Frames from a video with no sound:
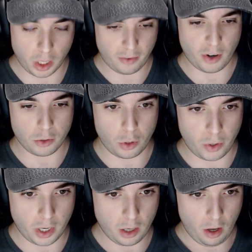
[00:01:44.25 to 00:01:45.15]
Like if I was
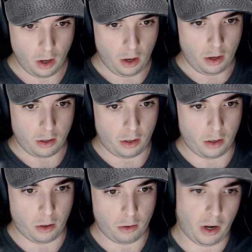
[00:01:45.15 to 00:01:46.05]
doing,
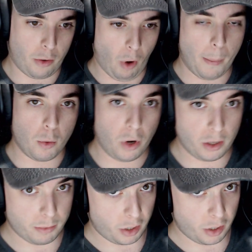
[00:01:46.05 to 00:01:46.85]
like Robin Williams,